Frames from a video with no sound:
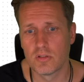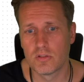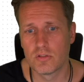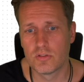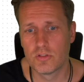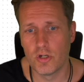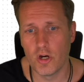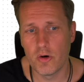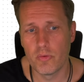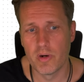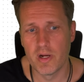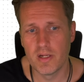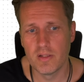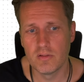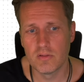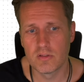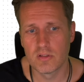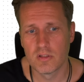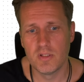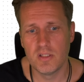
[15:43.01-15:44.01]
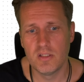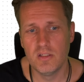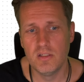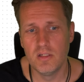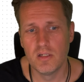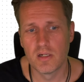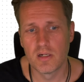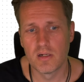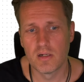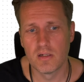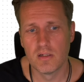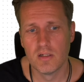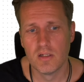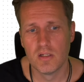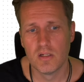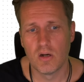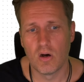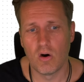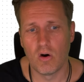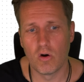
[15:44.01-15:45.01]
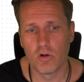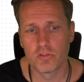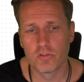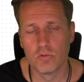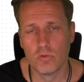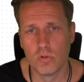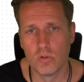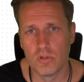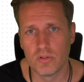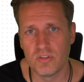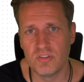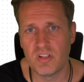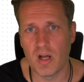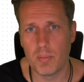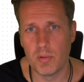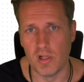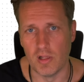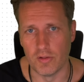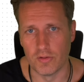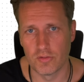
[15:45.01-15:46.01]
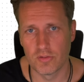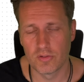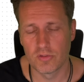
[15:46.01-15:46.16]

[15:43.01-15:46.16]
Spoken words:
current here also doubles.